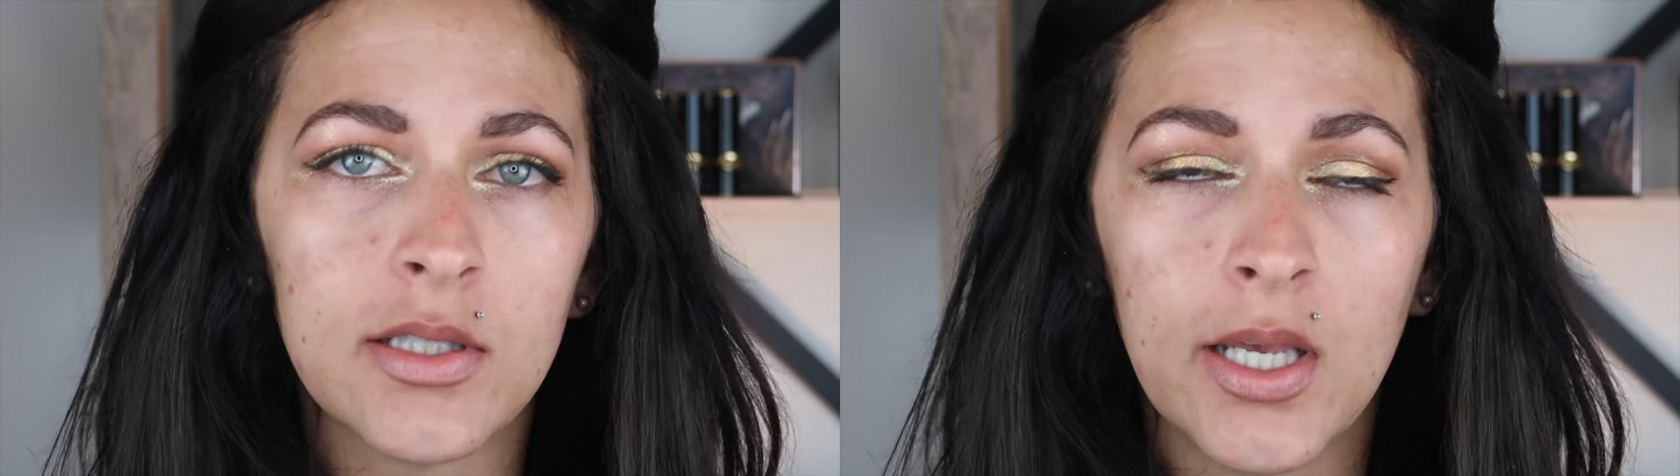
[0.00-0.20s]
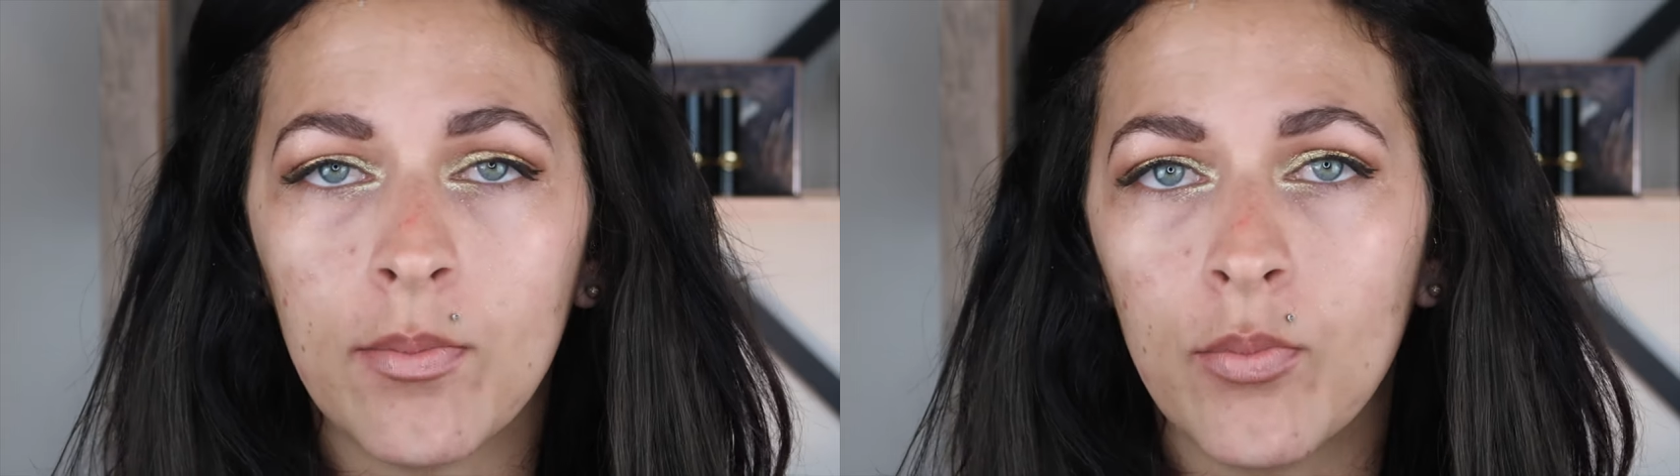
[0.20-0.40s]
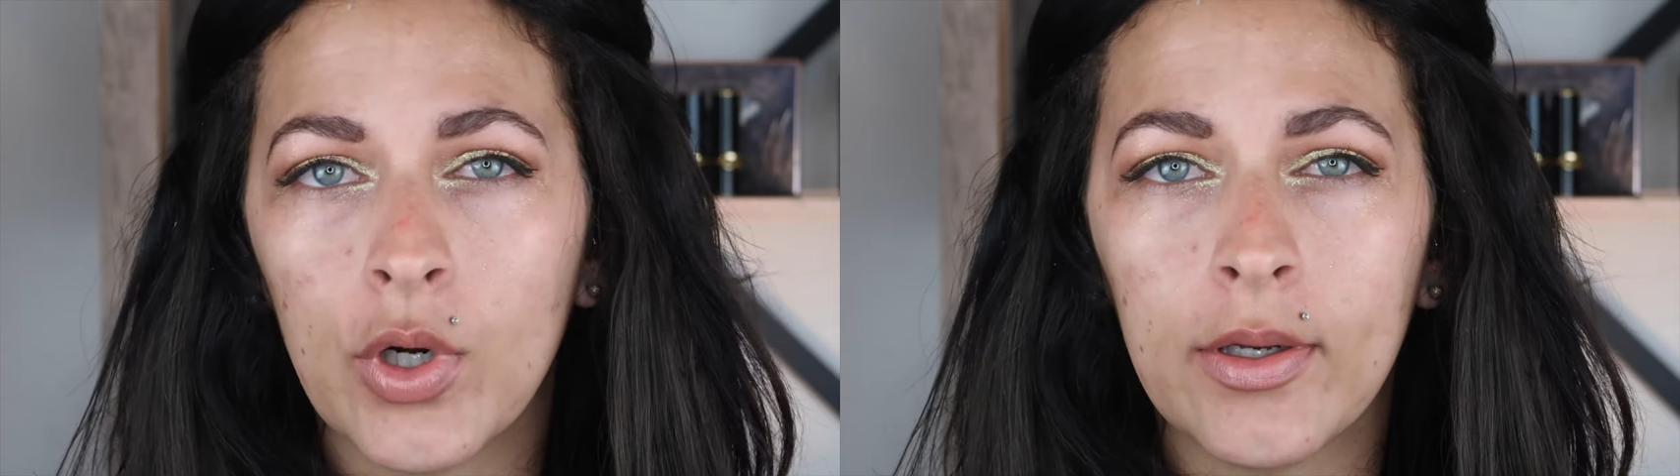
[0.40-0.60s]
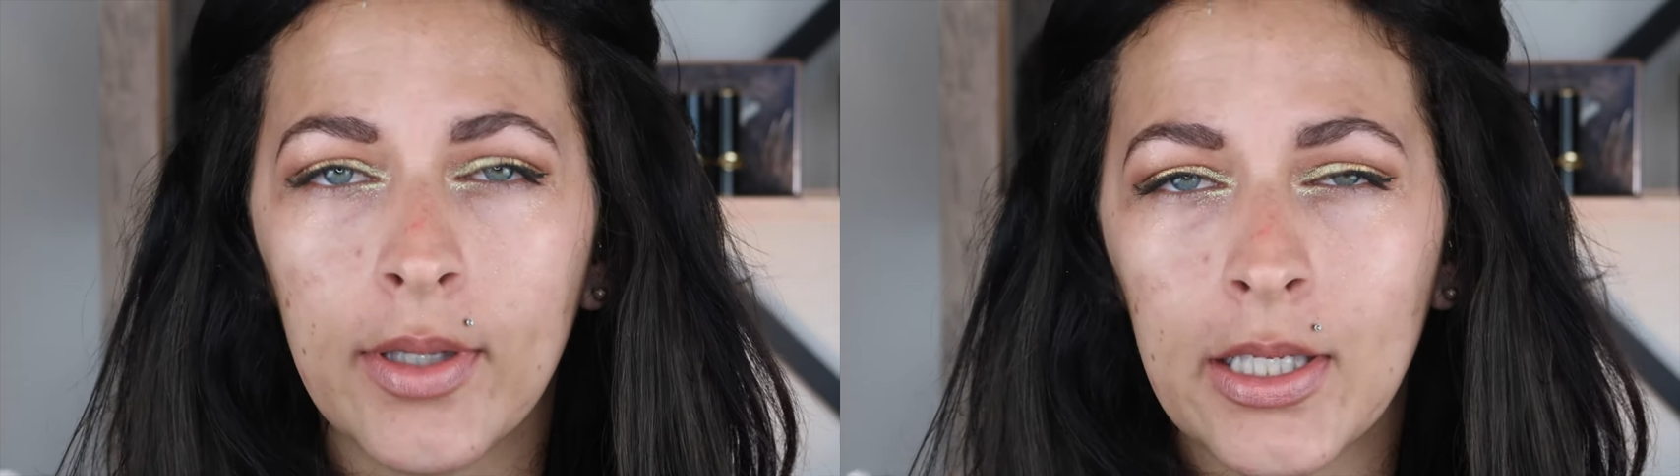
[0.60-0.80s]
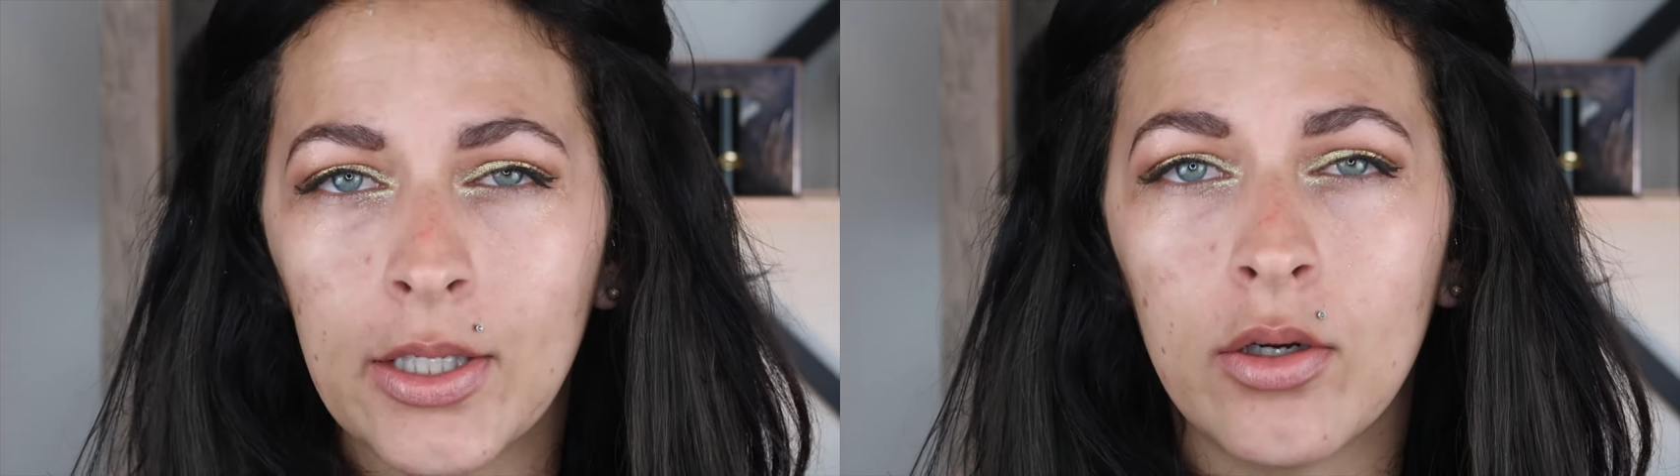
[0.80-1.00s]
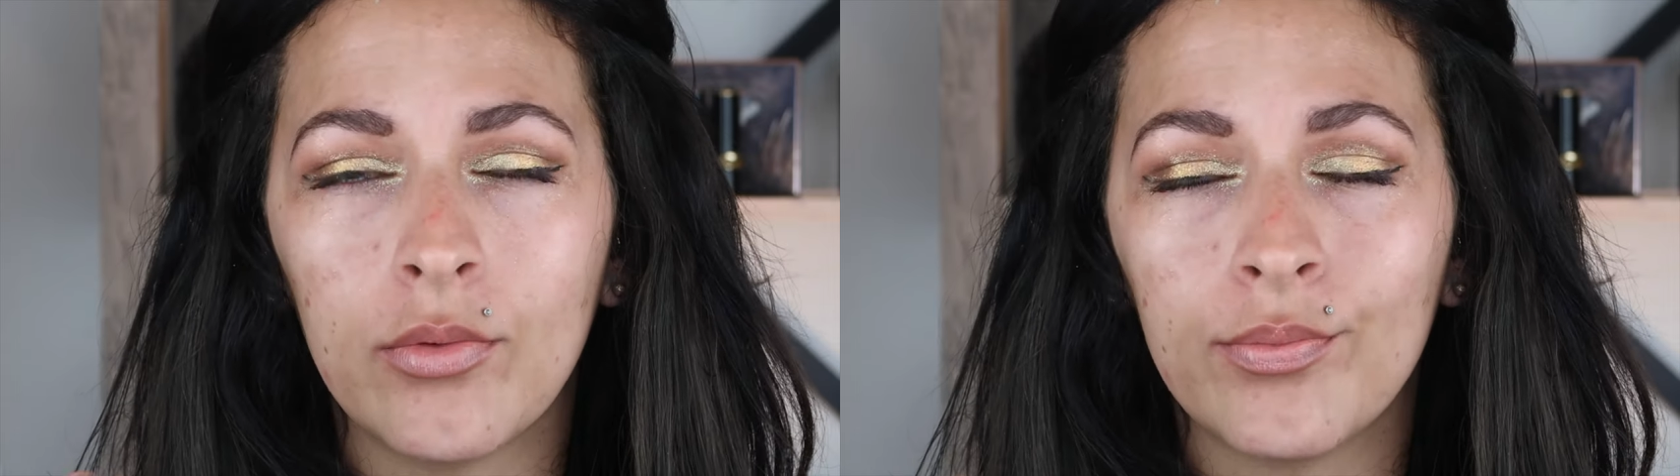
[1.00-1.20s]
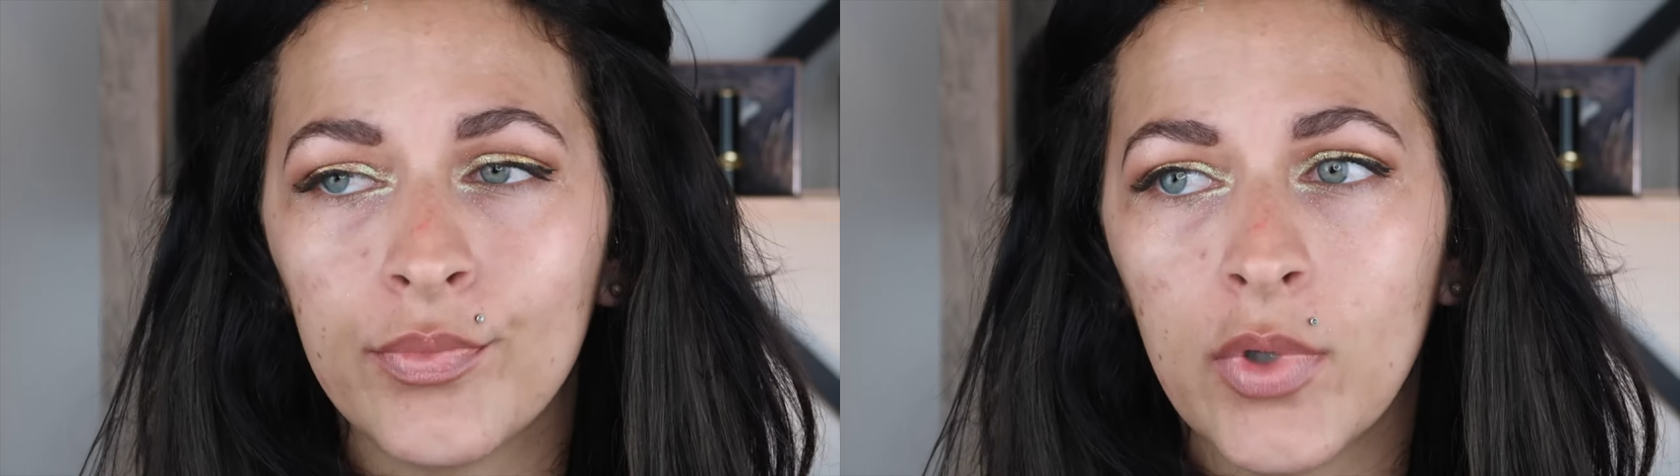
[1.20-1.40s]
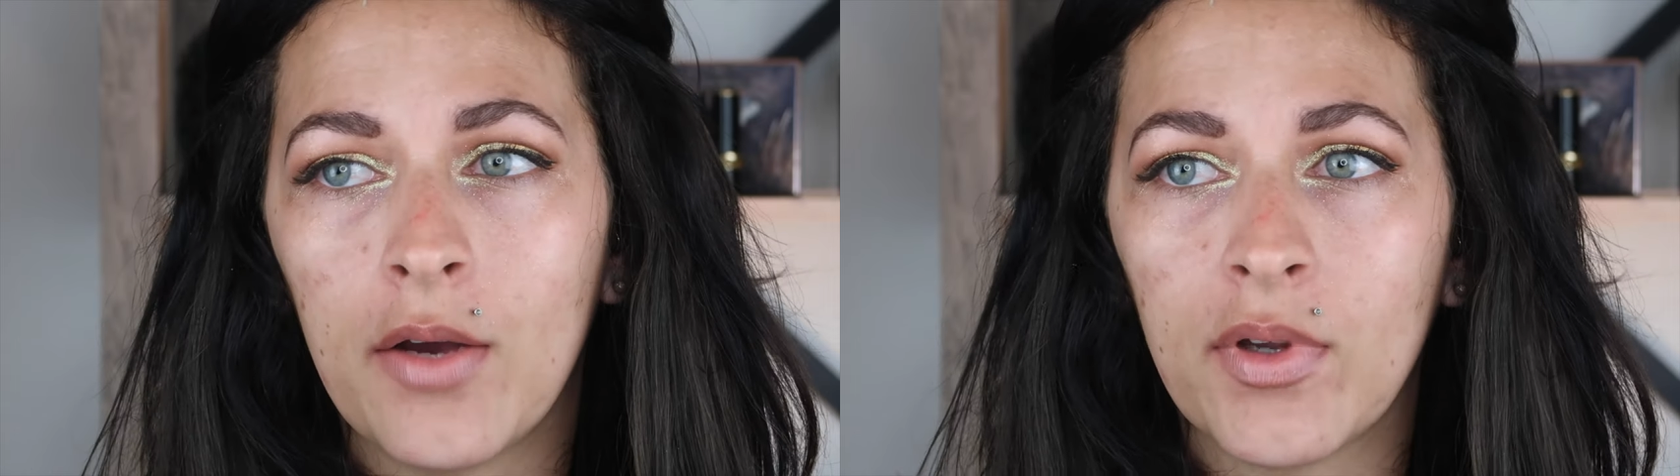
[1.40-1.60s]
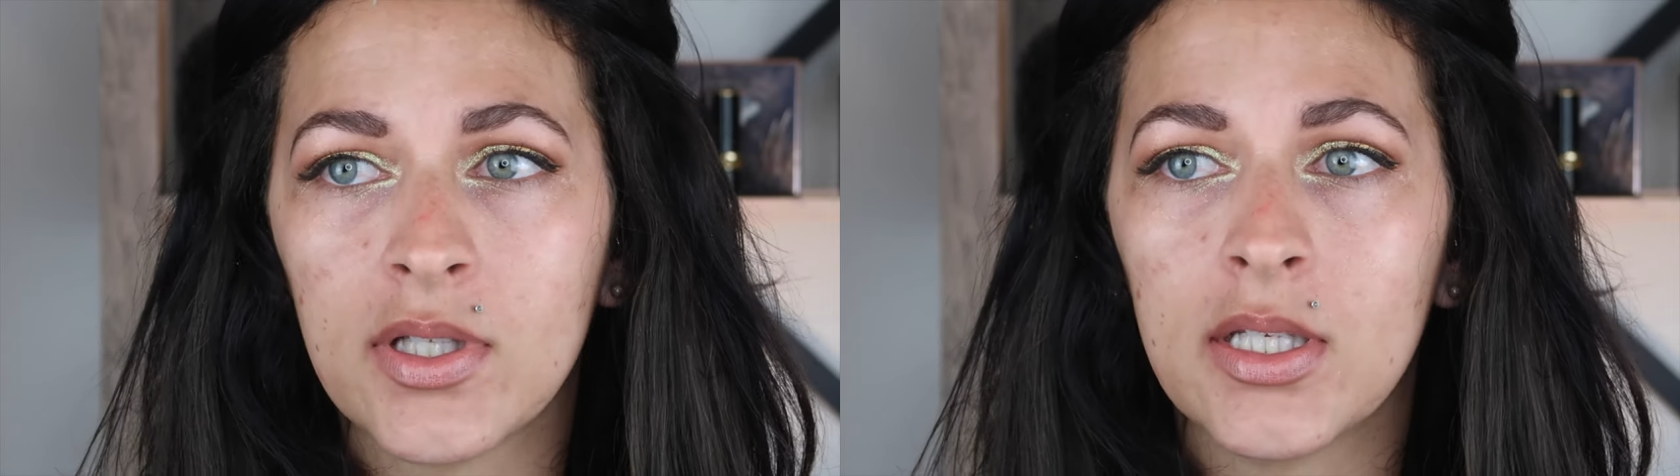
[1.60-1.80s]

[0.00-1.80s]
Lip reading: sounds like more like, you know,